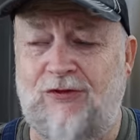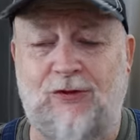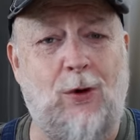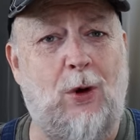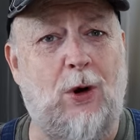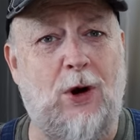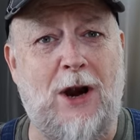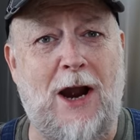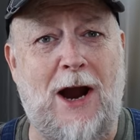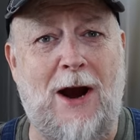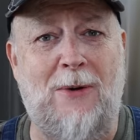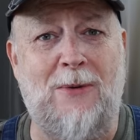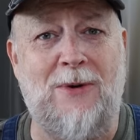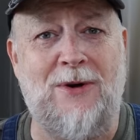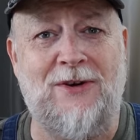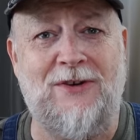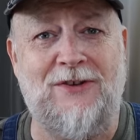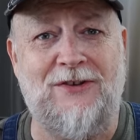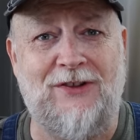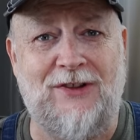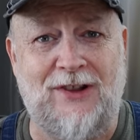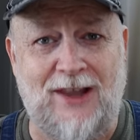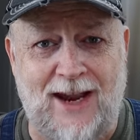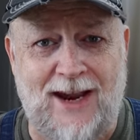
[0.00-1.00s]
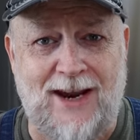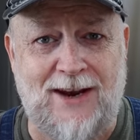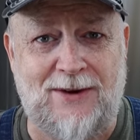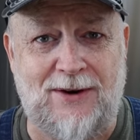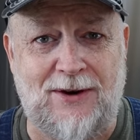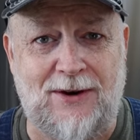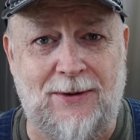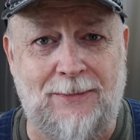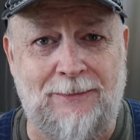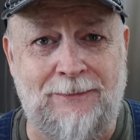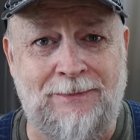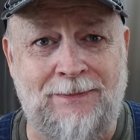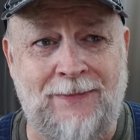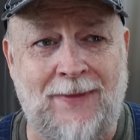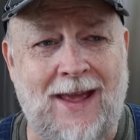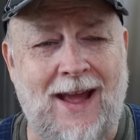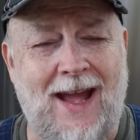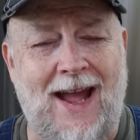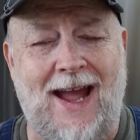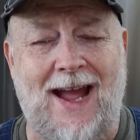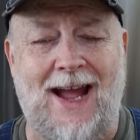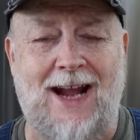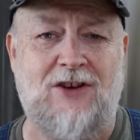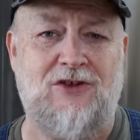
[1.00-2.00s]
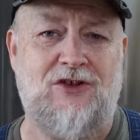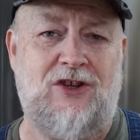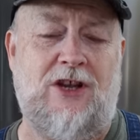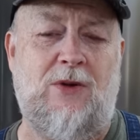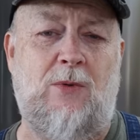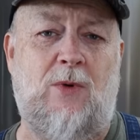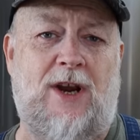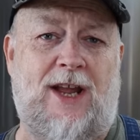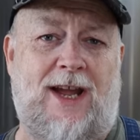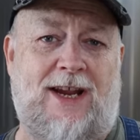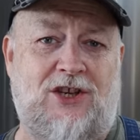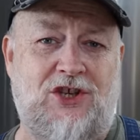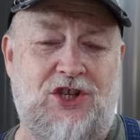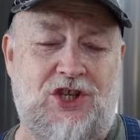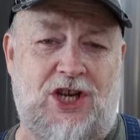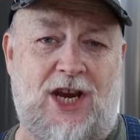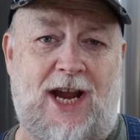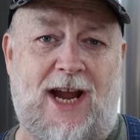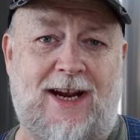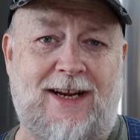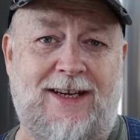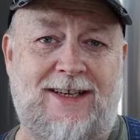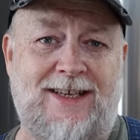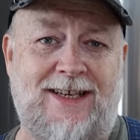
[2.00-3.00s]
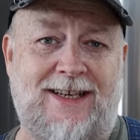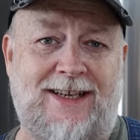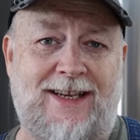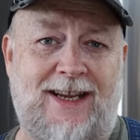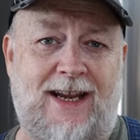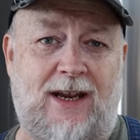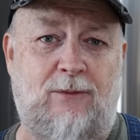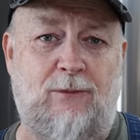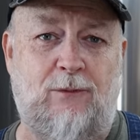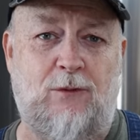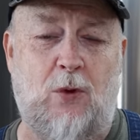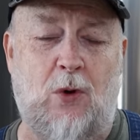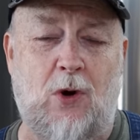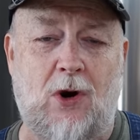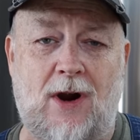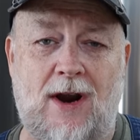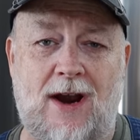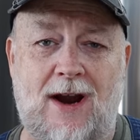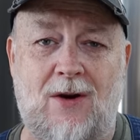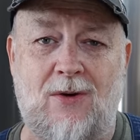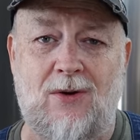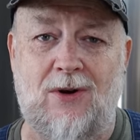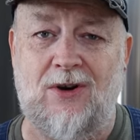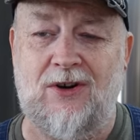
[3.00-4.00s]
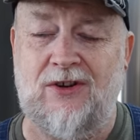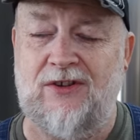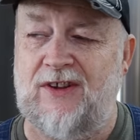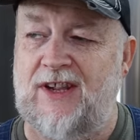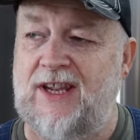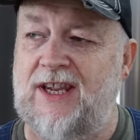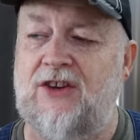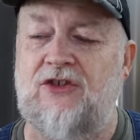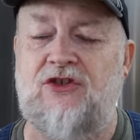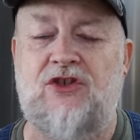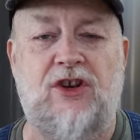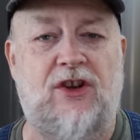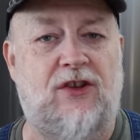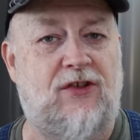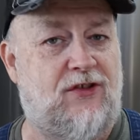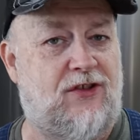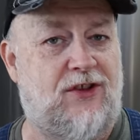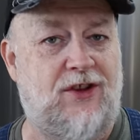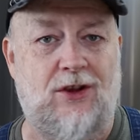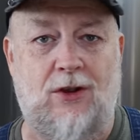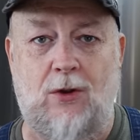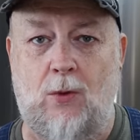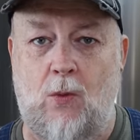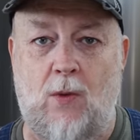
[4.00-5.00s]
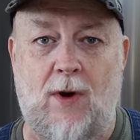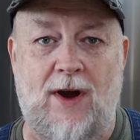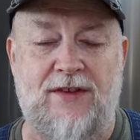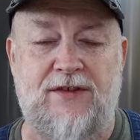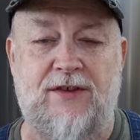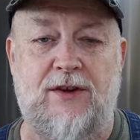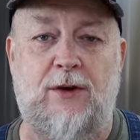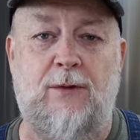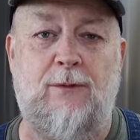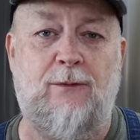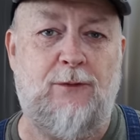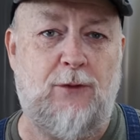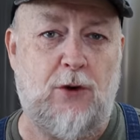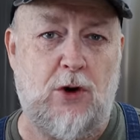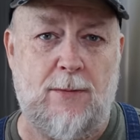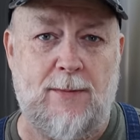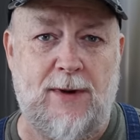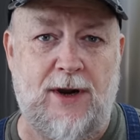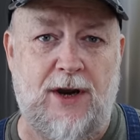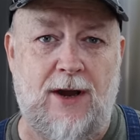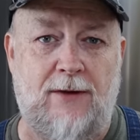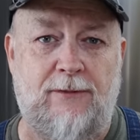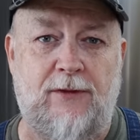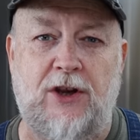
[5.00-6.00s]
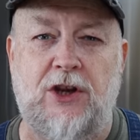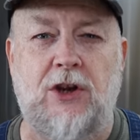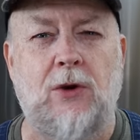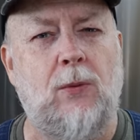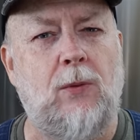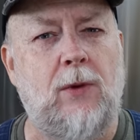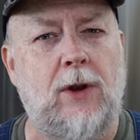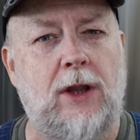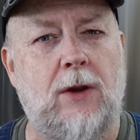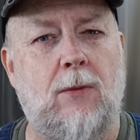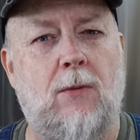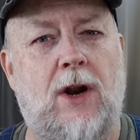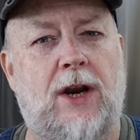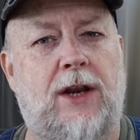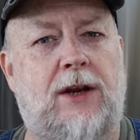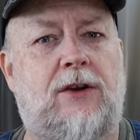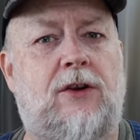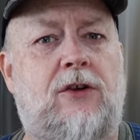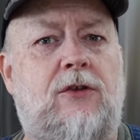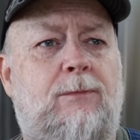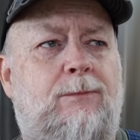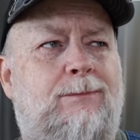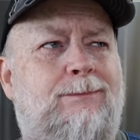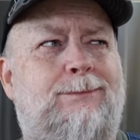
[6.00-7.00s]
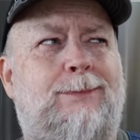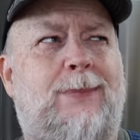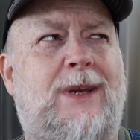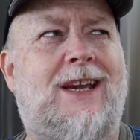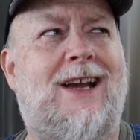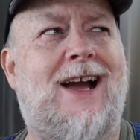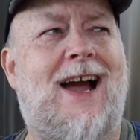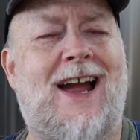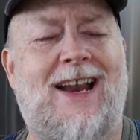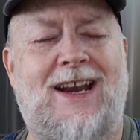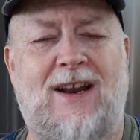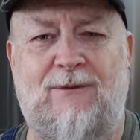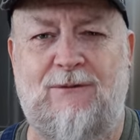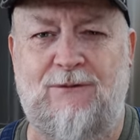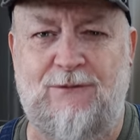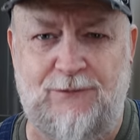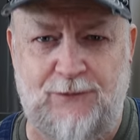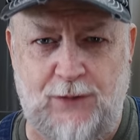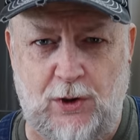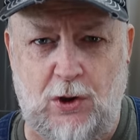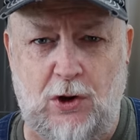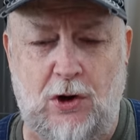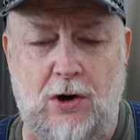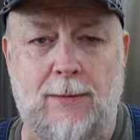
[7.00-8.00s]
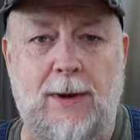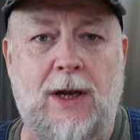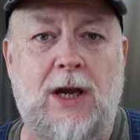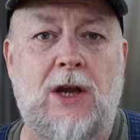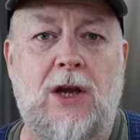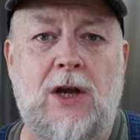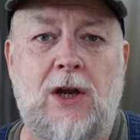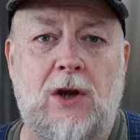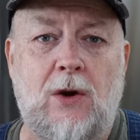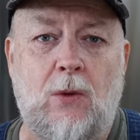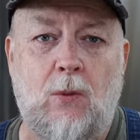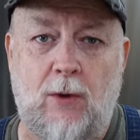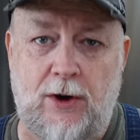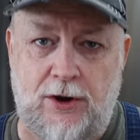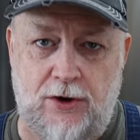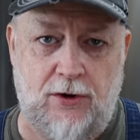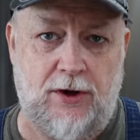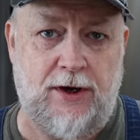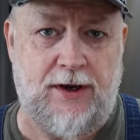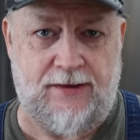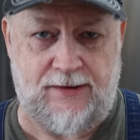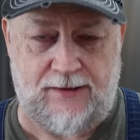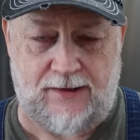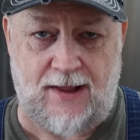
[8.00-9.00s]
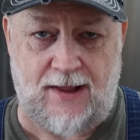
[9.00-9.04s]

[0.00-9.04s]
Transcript: 4 hours later. Actually, when I checked it at 4 hours, it just still wasn't firm enough. And you really want it to be kind of firm when you're gonna